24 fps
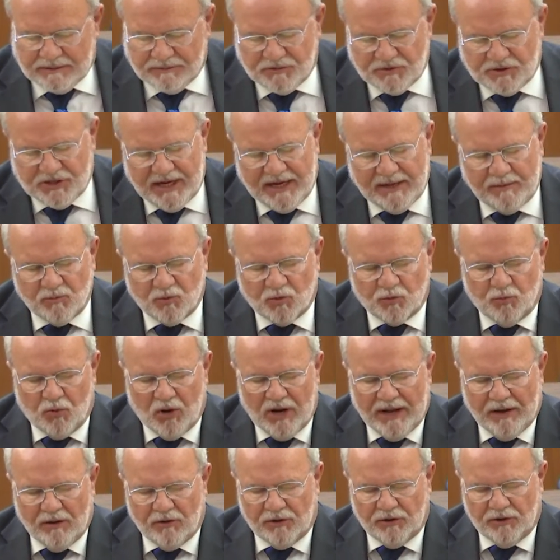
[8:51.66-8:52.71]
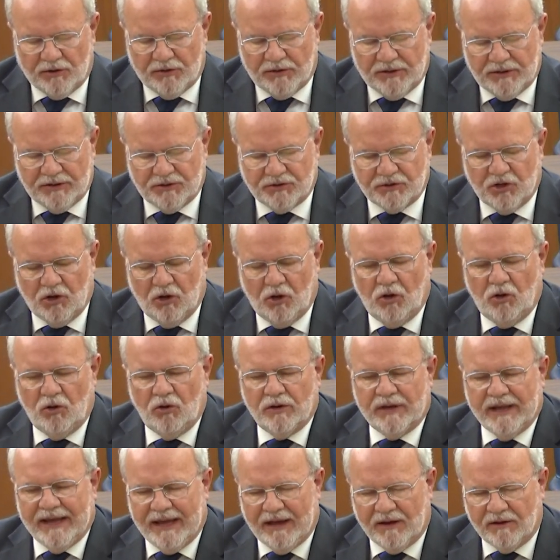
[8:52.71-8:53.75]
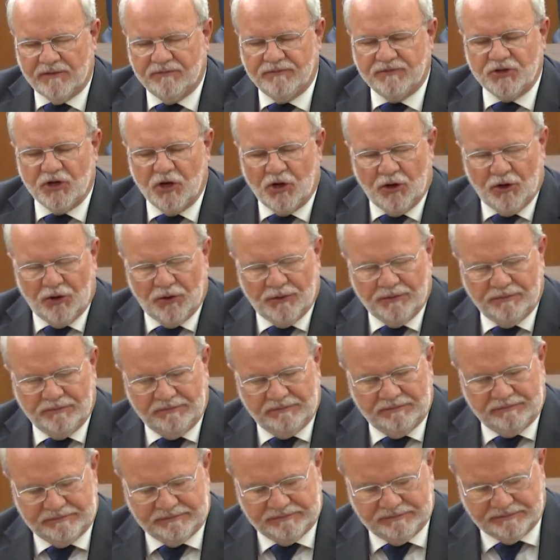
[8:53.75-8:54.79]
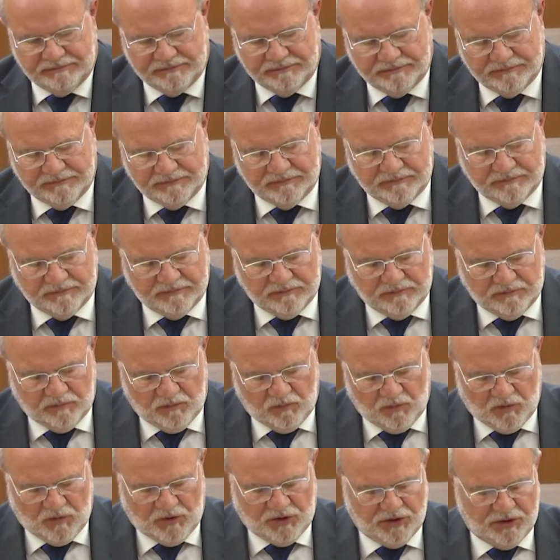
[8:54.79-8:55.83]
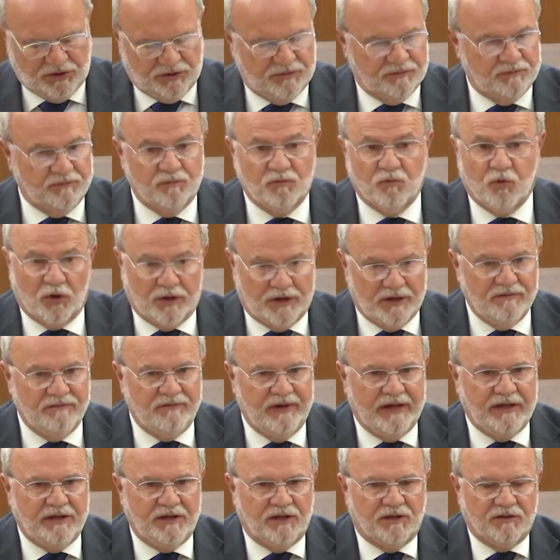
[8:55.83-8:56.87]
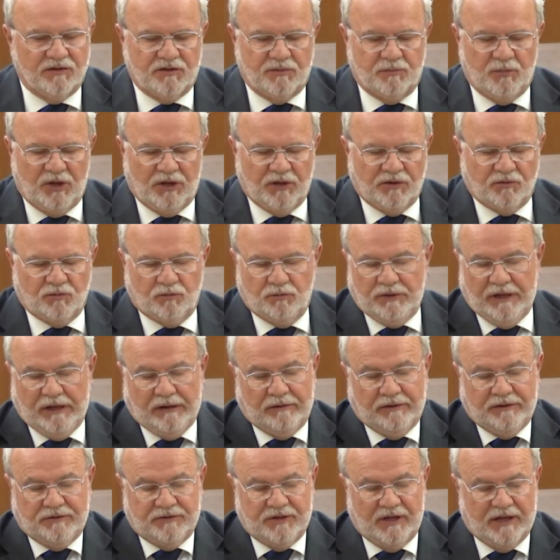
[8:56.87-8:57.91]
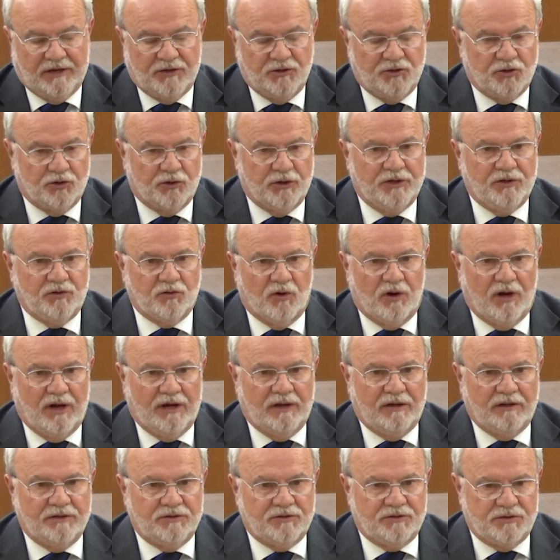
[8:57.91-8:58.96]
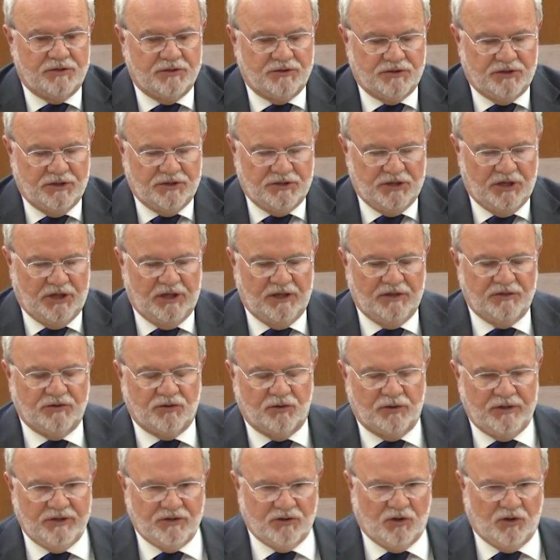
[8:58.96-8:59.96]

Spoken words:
James Browder is called out of turn just for convenience because, it's not a jury trial, it's just the judge, so he's